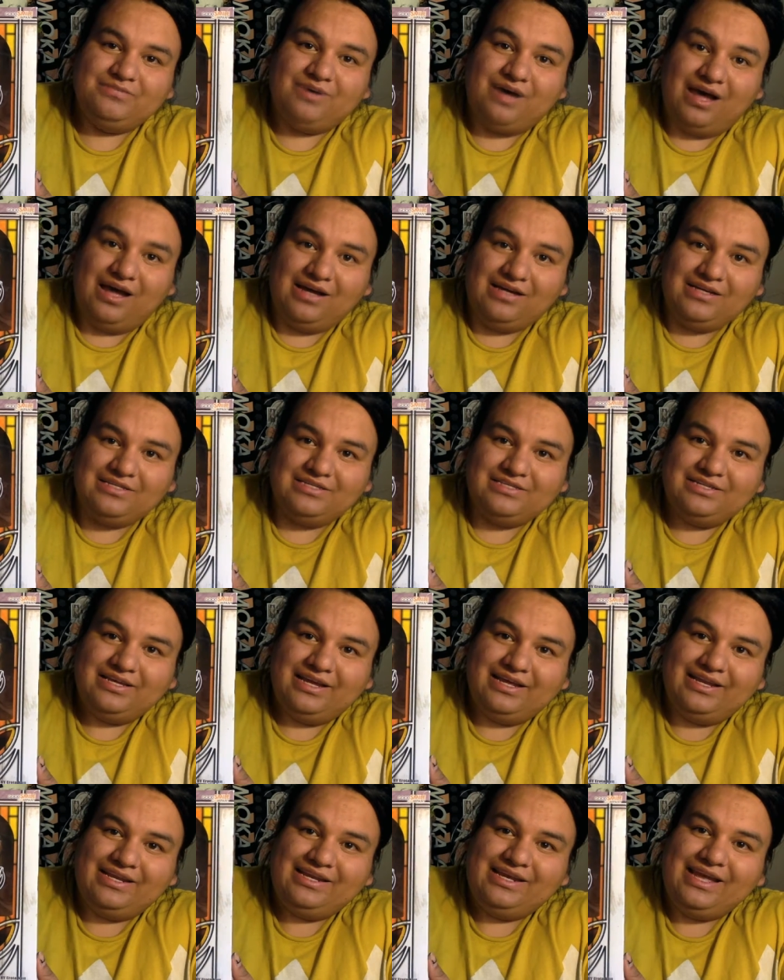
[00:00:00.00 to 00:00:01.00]
box,
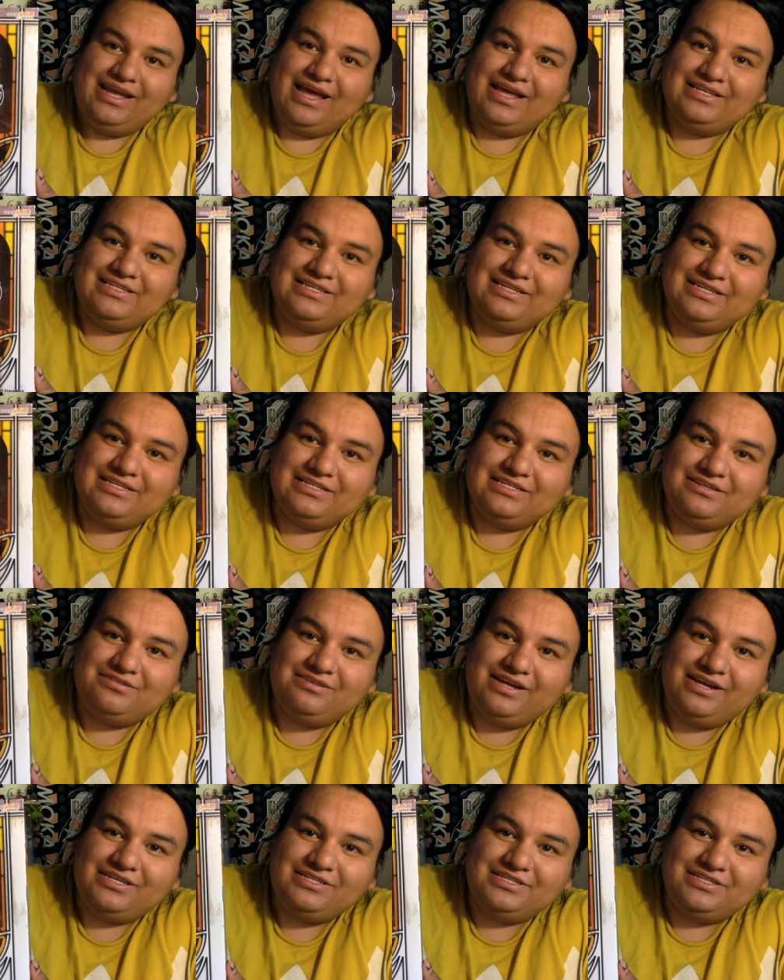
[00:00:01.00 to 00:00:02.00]
and he has his
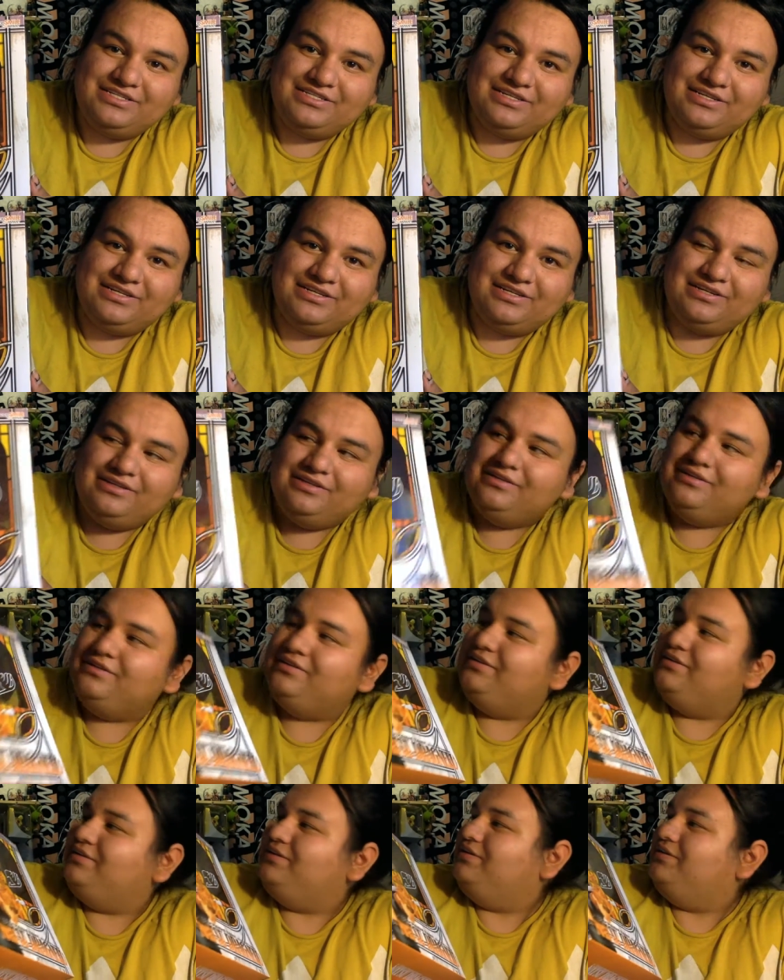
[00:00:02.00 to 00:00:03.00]
Kodansha sticker
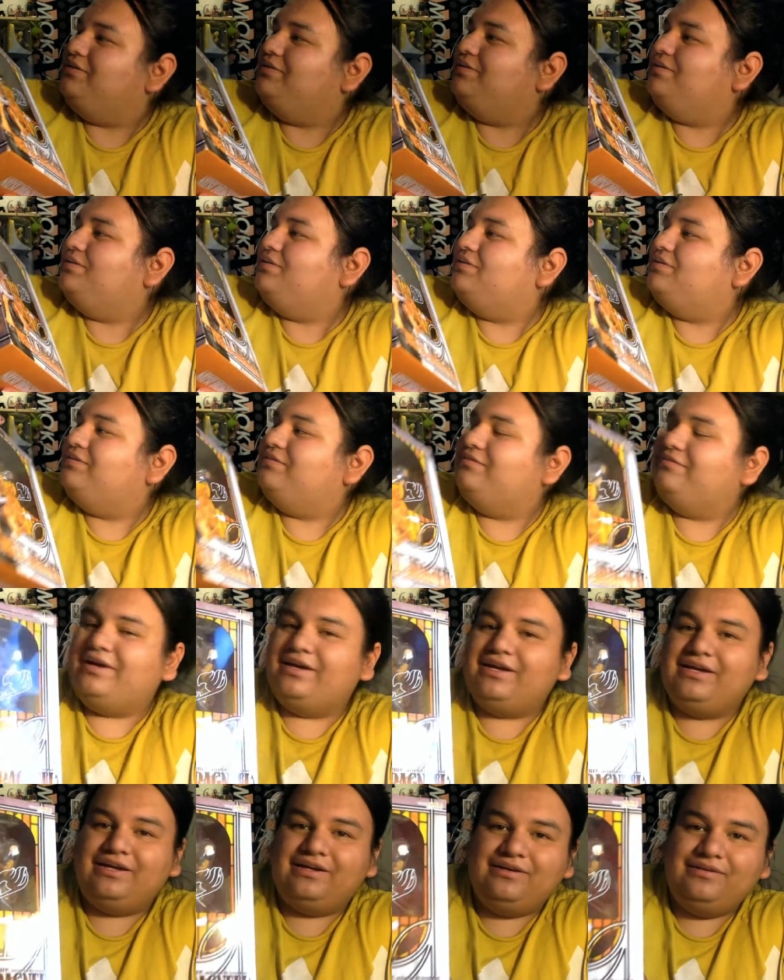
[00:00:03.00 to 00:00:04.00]

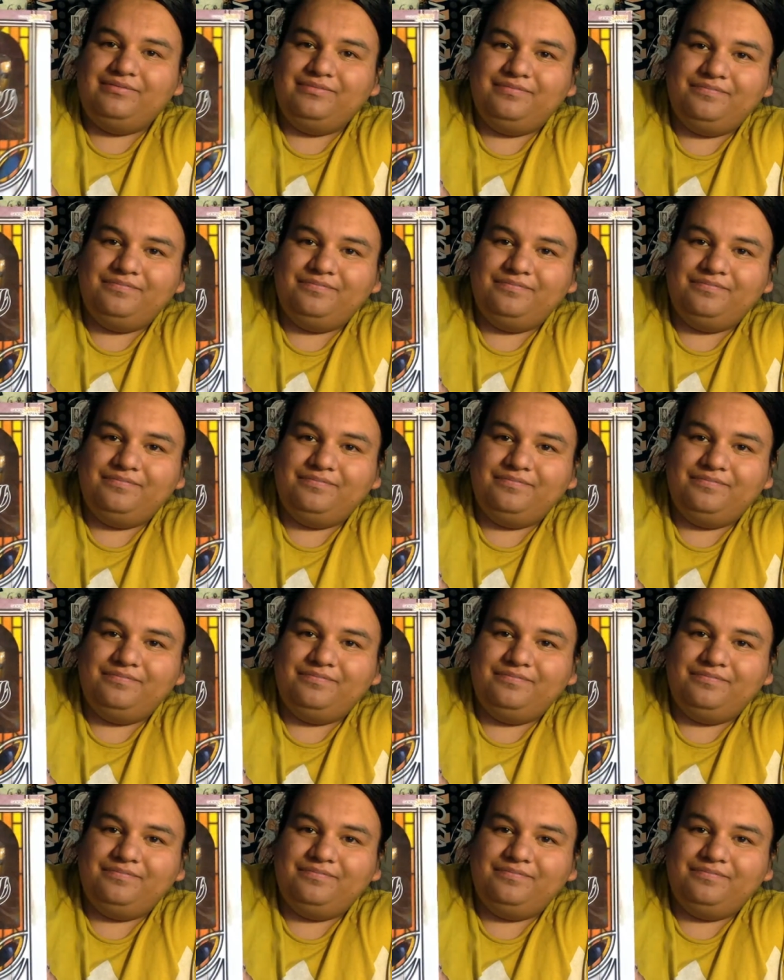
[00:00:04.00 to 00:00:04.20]
right here.